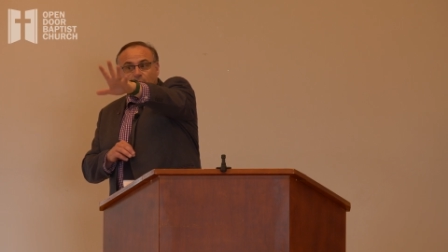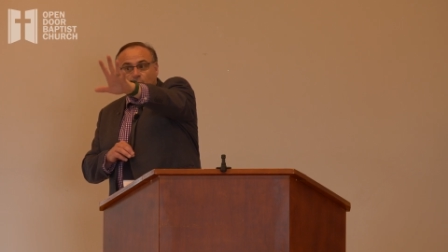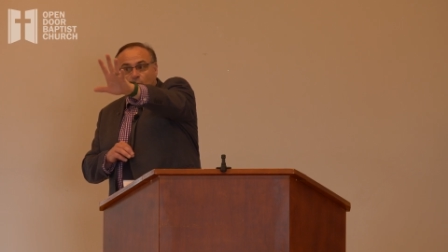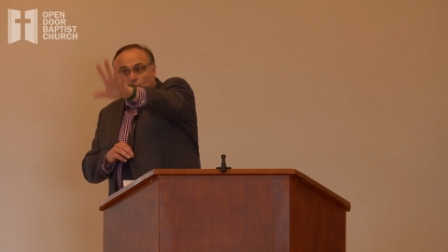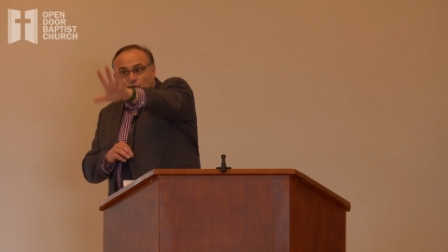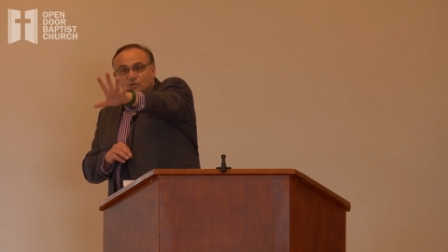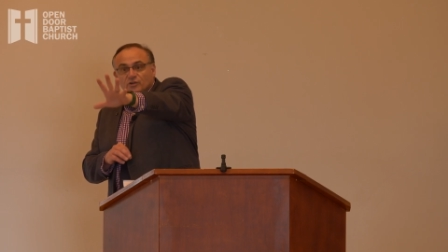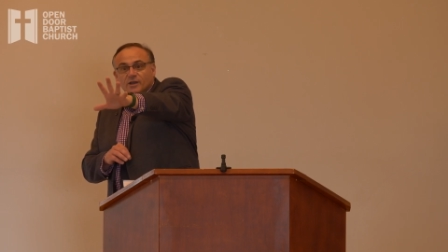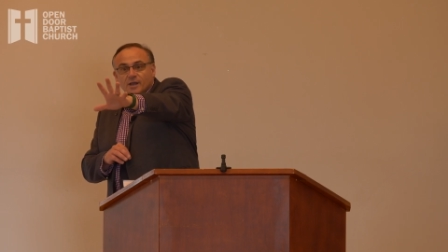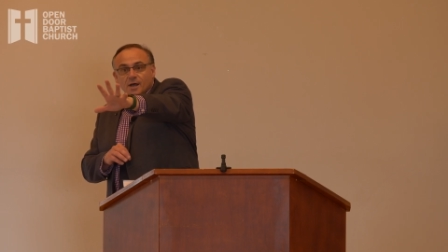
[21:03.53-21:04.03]

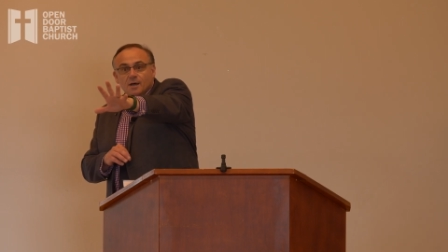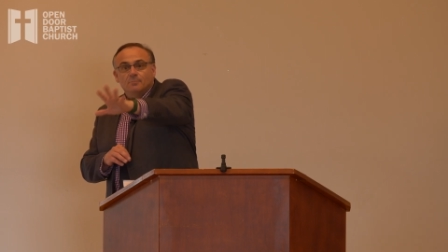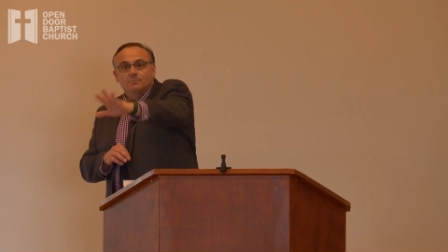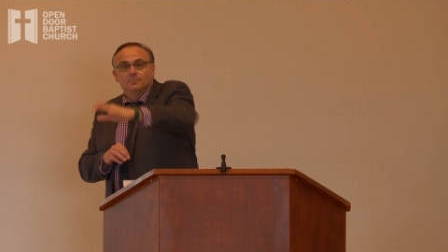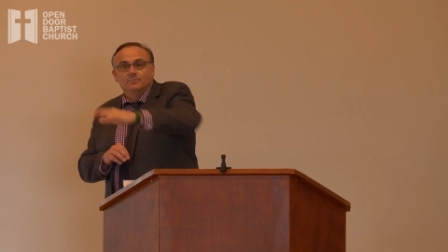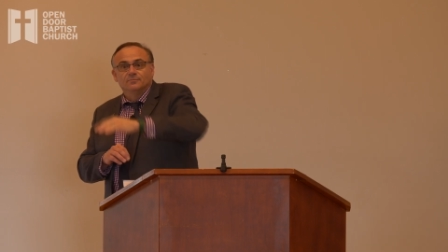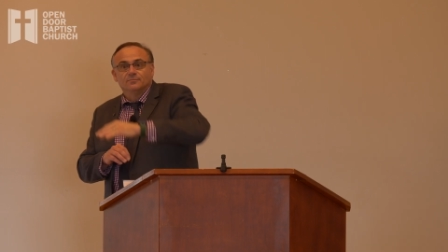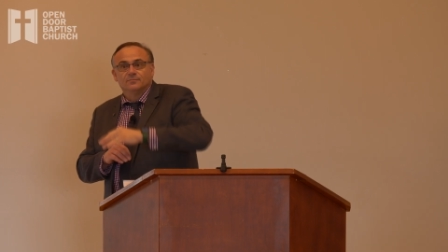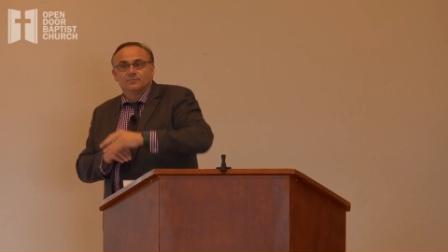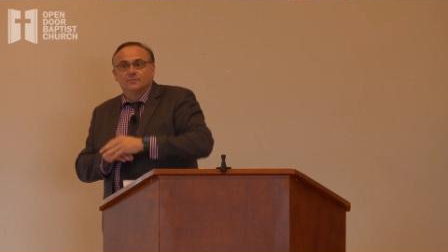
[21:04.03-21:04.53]
More to come.
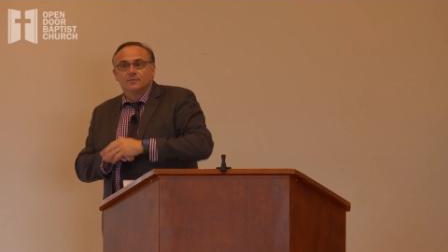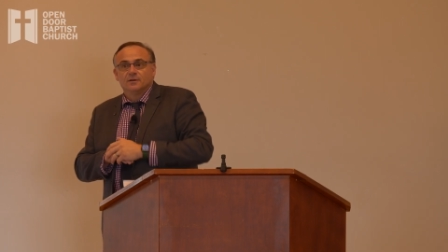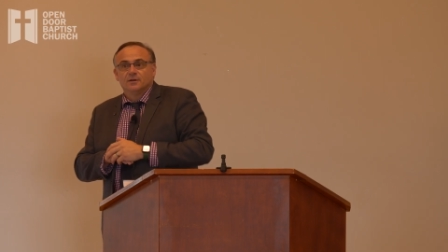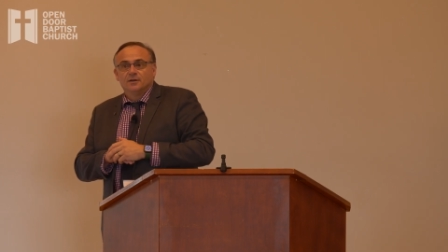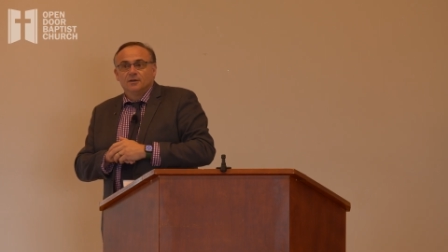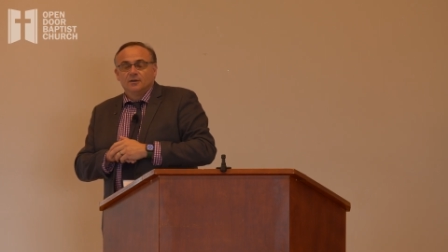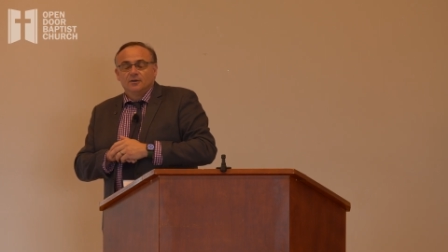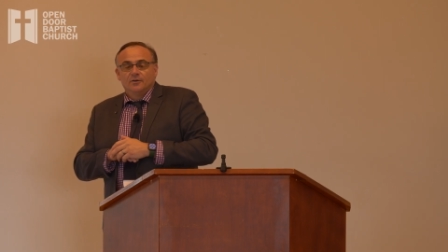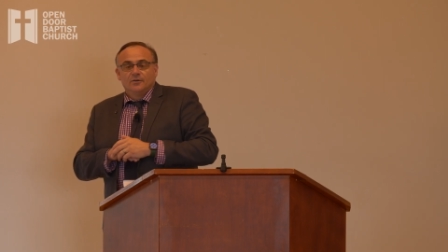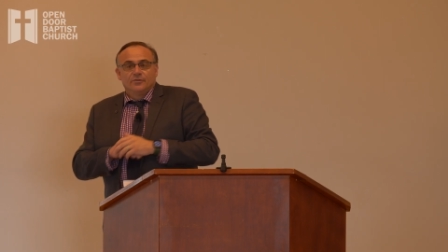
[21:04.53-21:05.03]

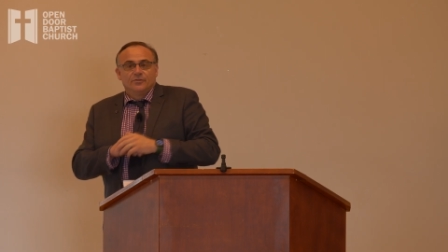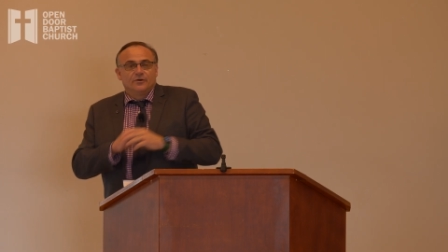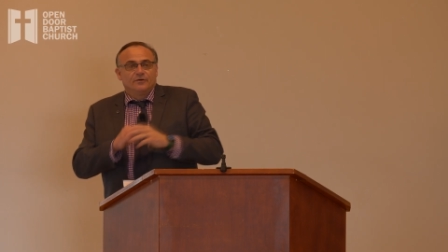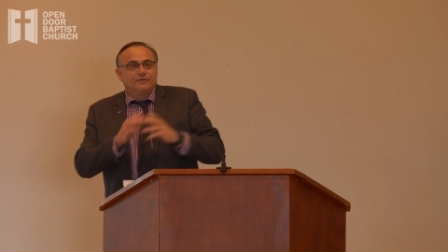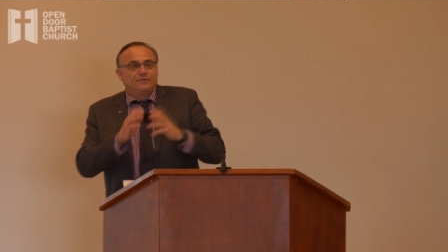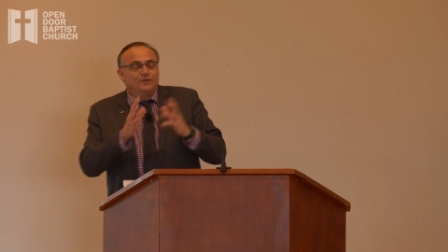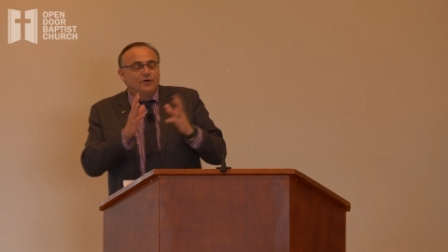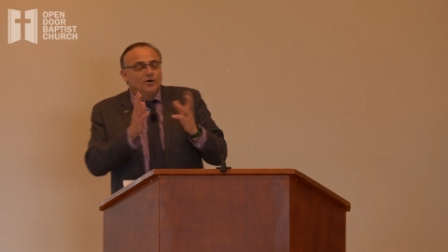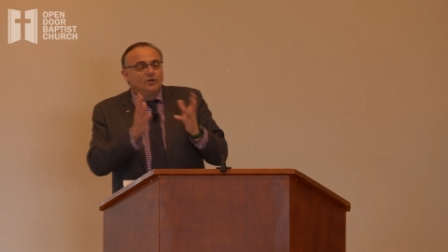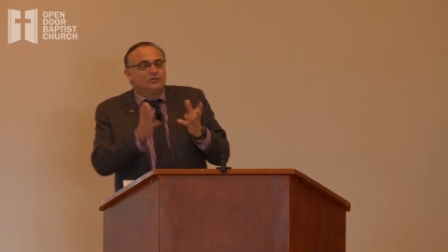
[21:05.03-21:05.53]

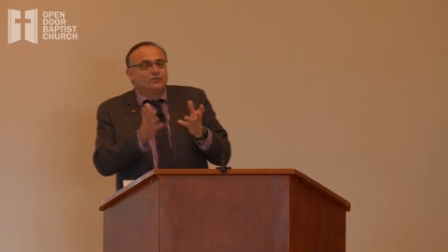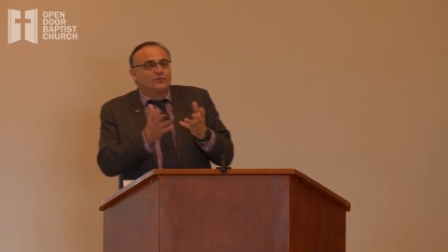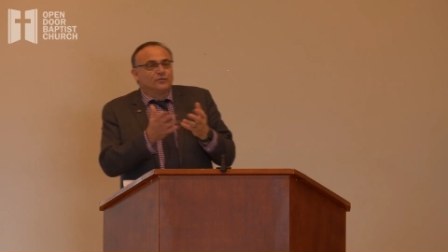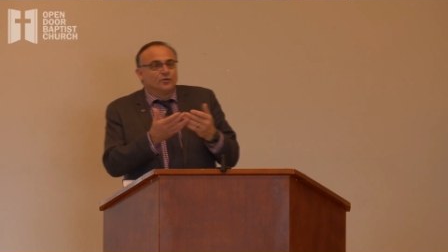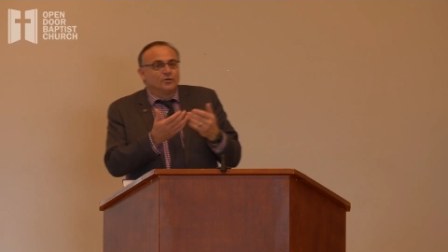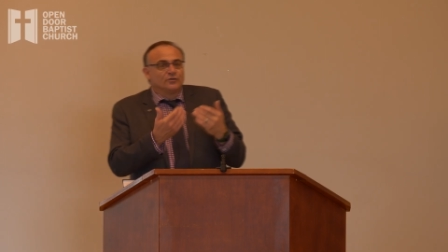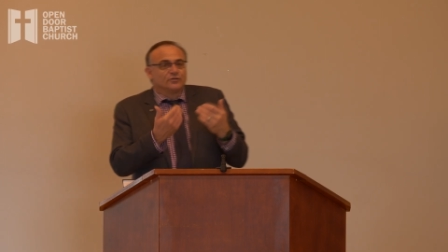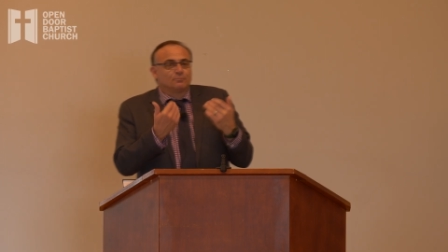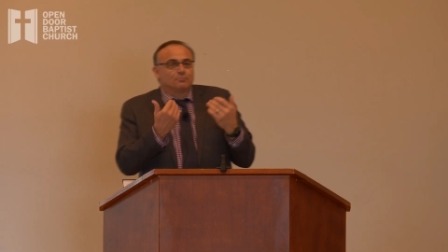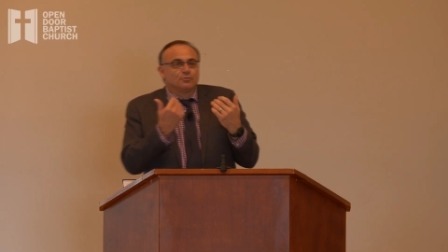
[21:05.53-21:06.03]
The first
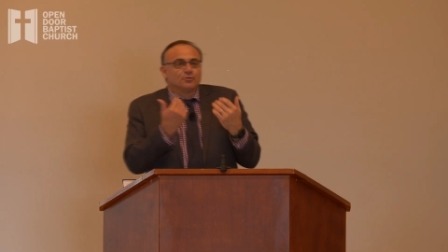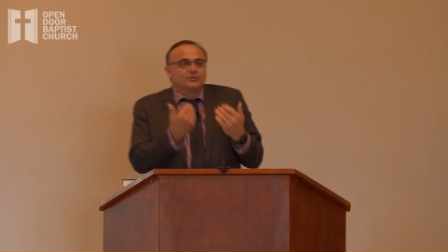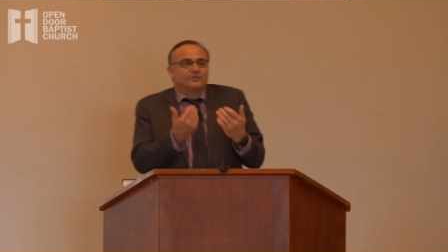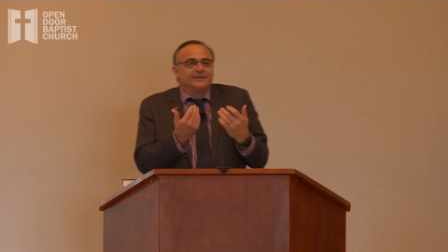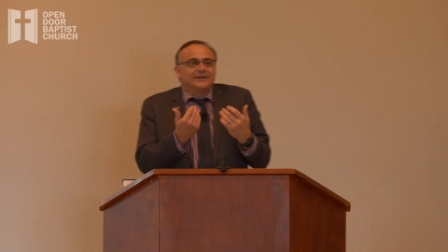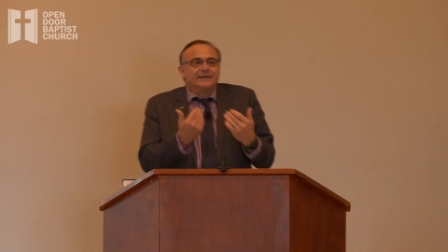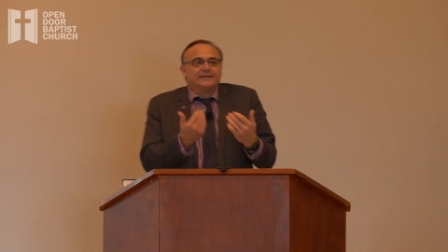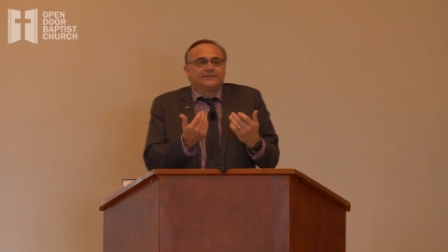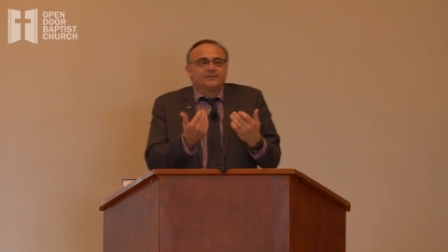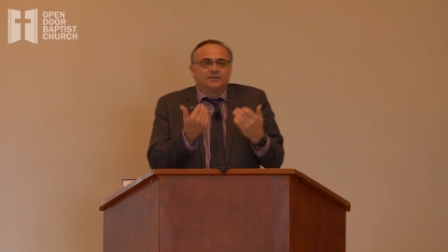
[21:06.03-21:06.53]
fruits
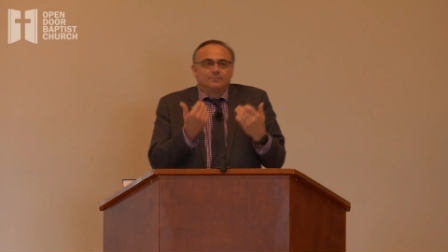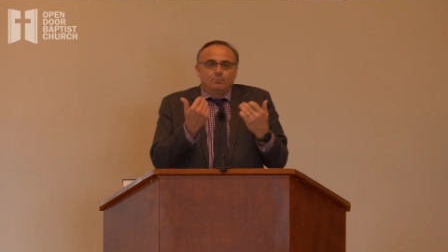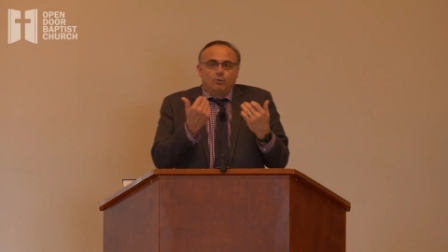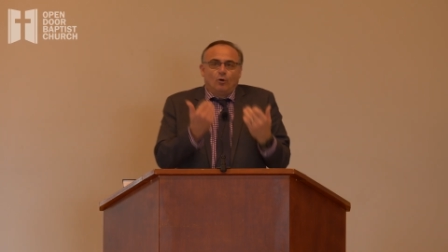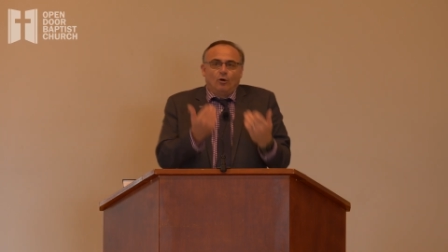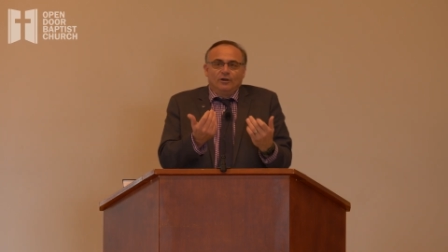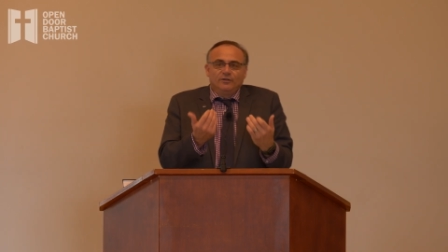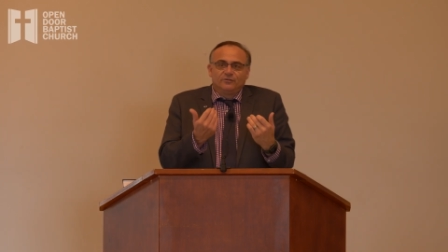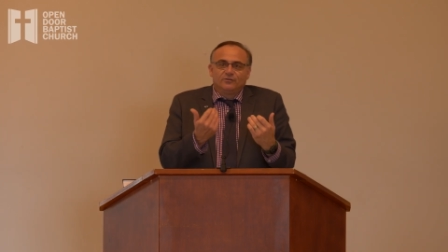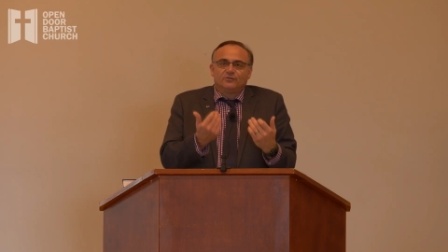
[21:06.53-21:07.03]
predicted
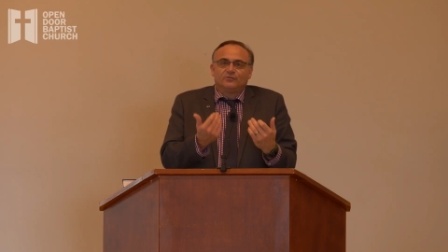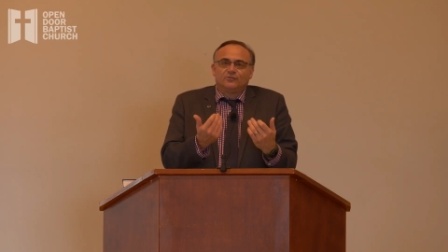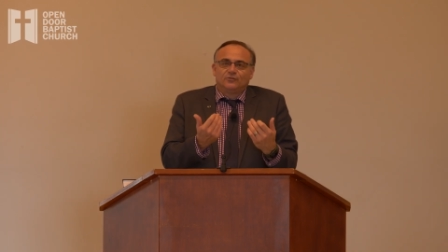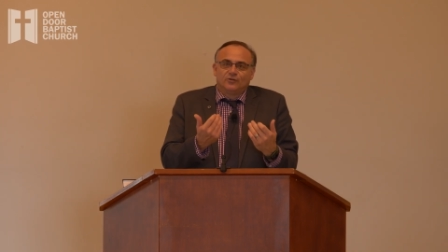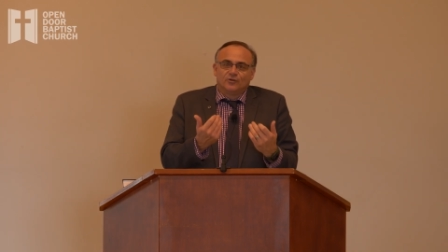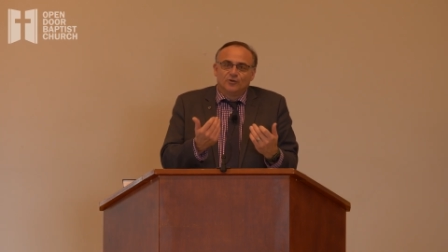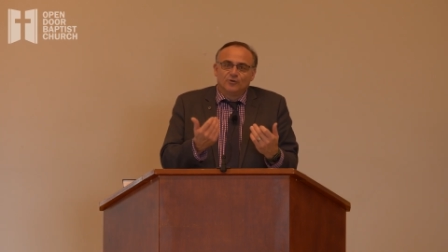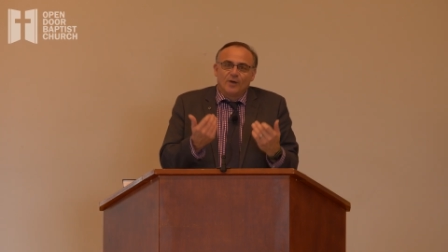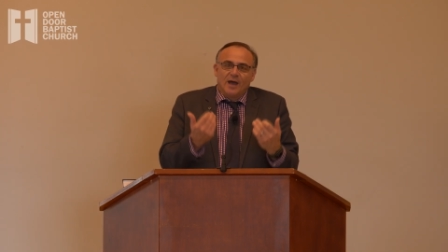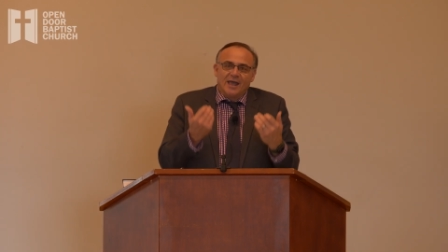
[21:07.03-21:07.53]
pointed
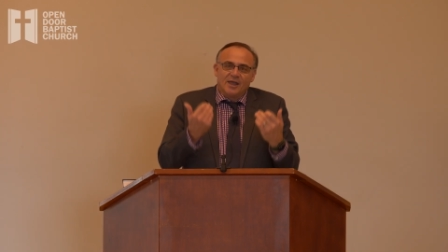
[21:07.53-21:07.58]
to